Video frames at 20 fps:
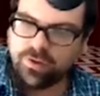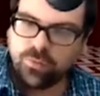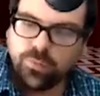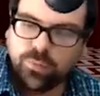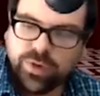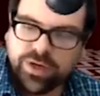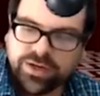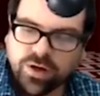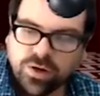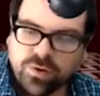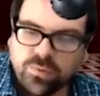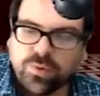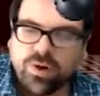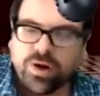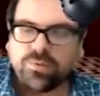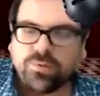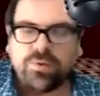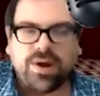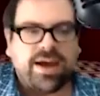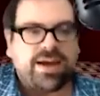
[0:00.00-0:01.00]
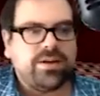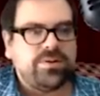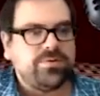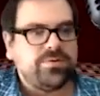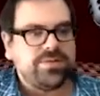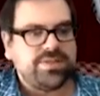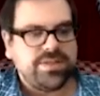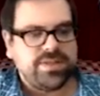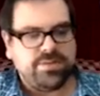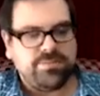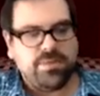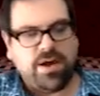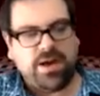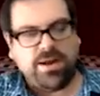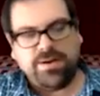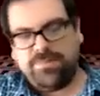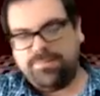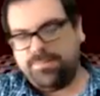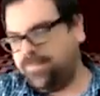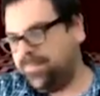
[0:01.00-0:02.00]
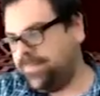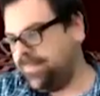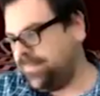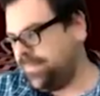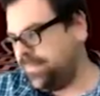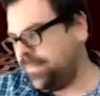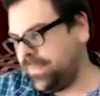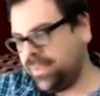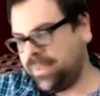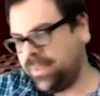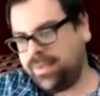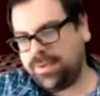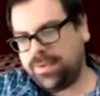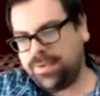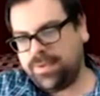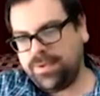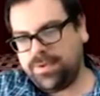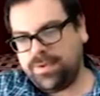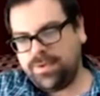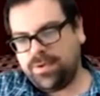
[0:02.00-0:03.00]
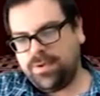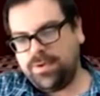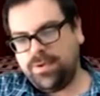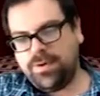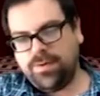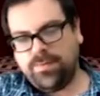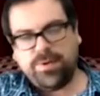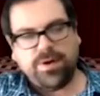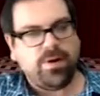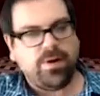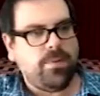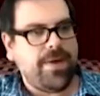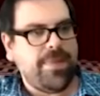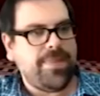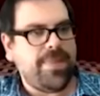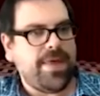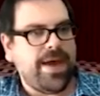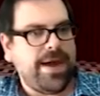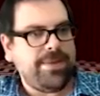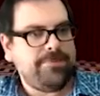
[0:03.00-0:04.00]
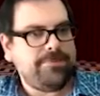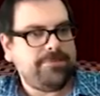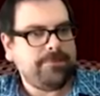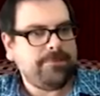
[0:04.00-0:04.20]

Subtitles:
radicals in the bottom. We don't want that.